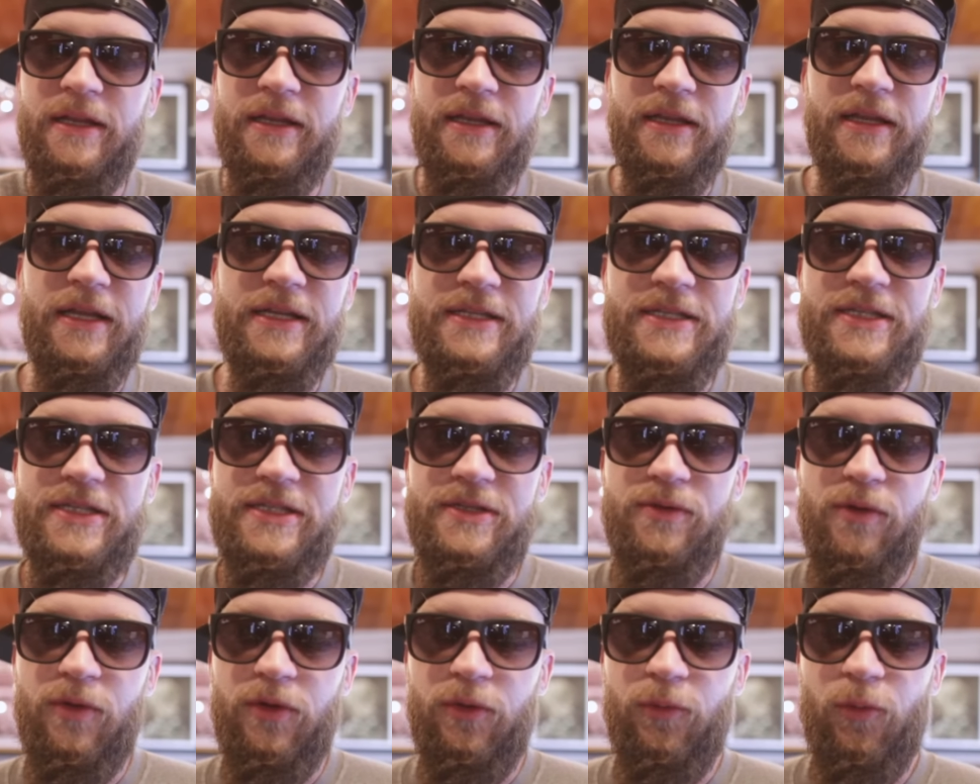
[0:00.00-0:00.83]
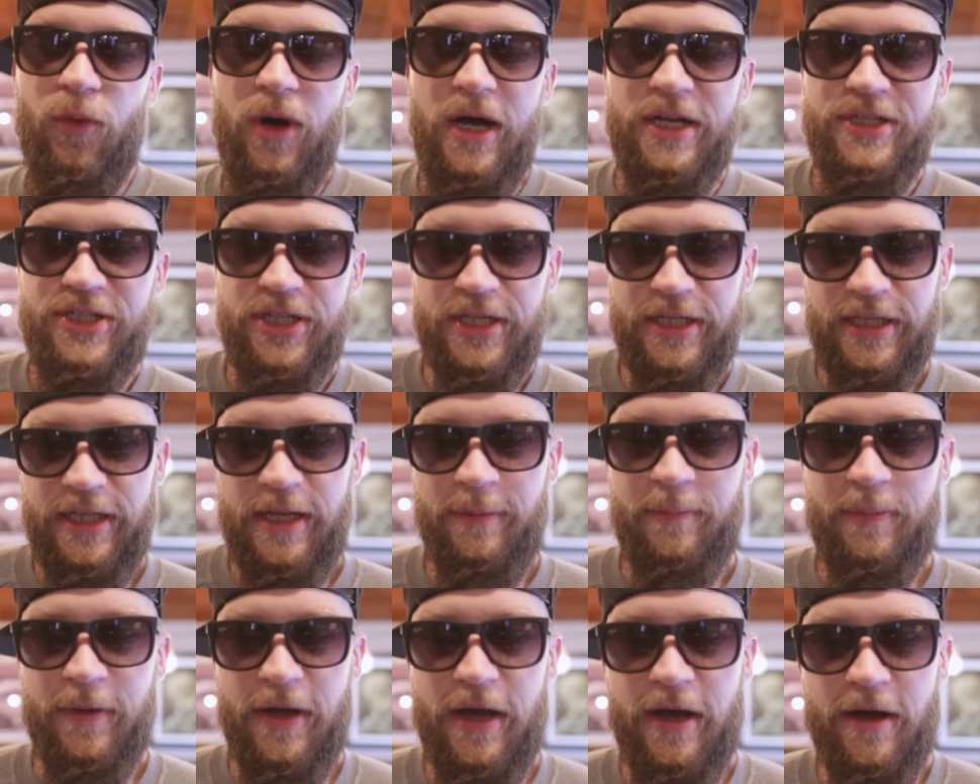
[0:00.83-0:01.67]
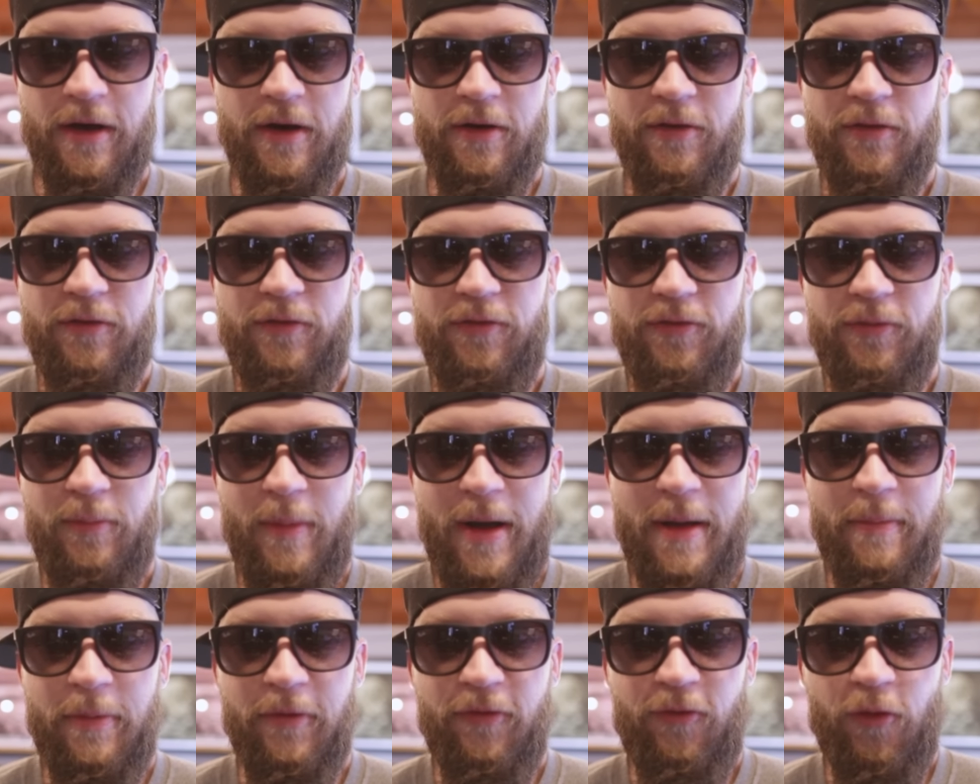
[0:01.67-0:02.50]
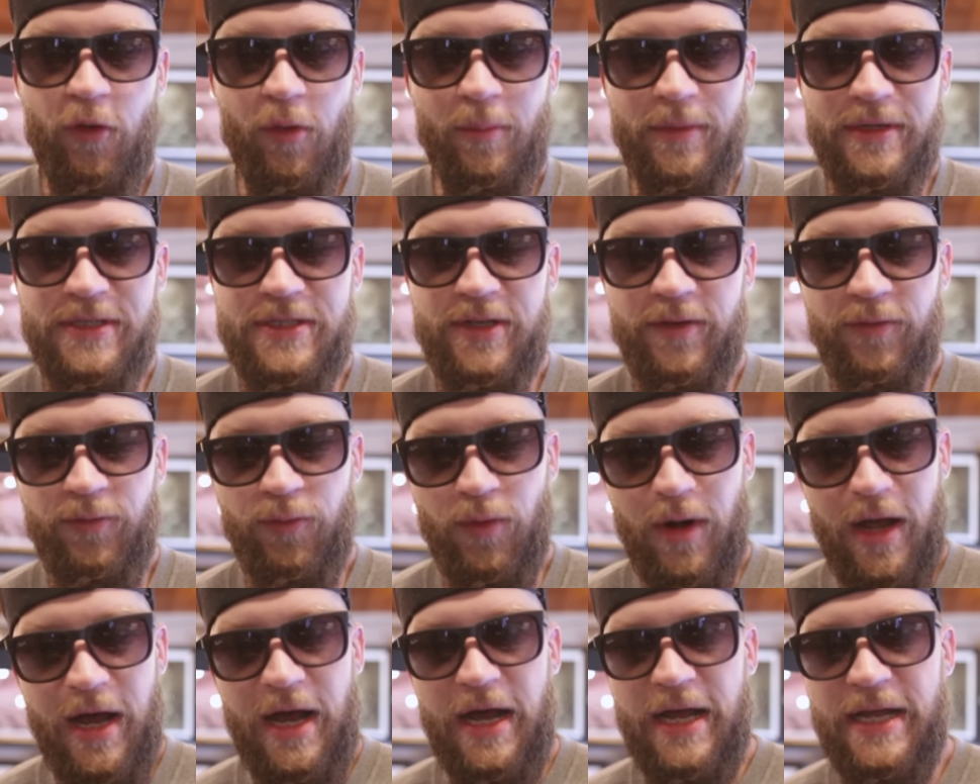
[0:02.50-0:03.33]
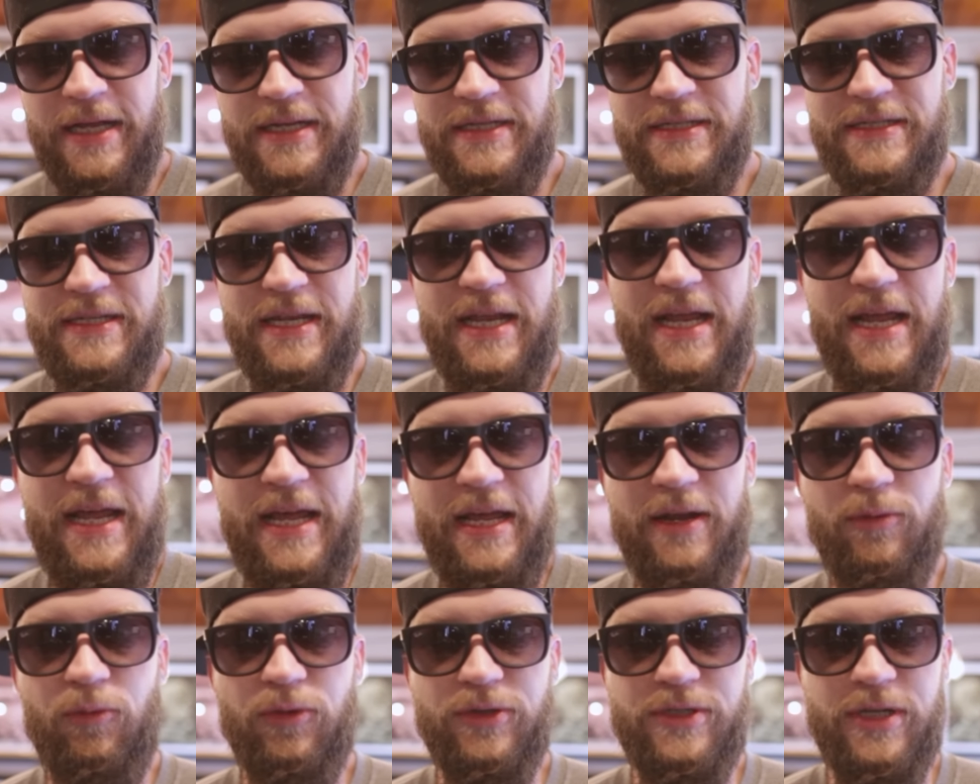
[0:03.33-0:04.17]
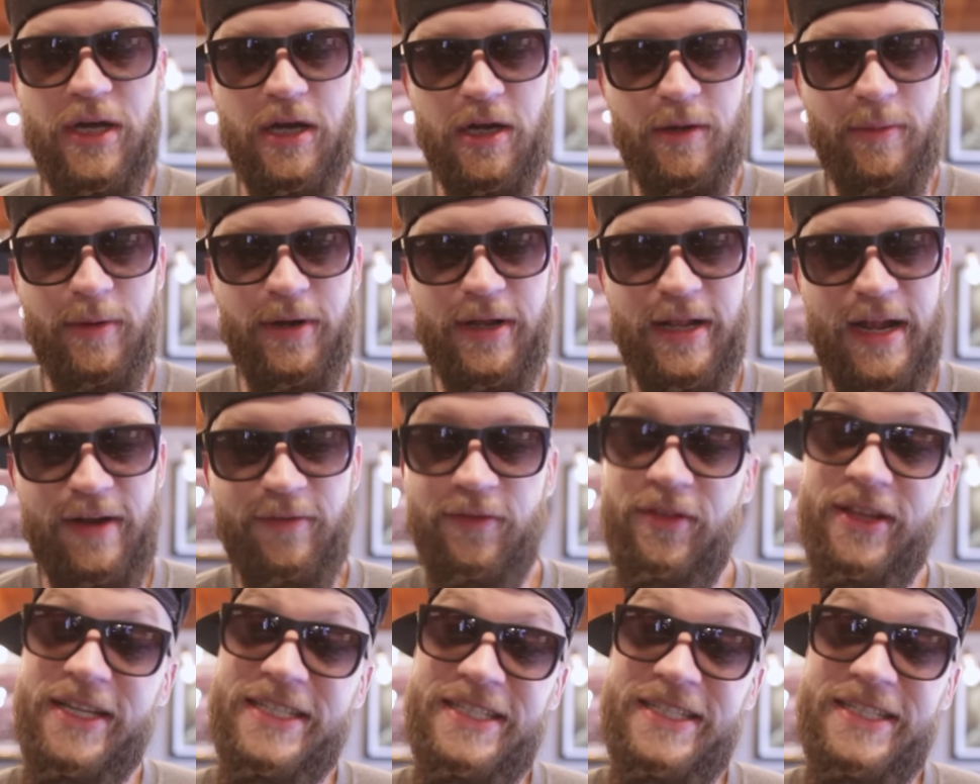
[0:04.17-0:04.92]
Let's watch a clip of my performance of Rise, and we'll talk about it after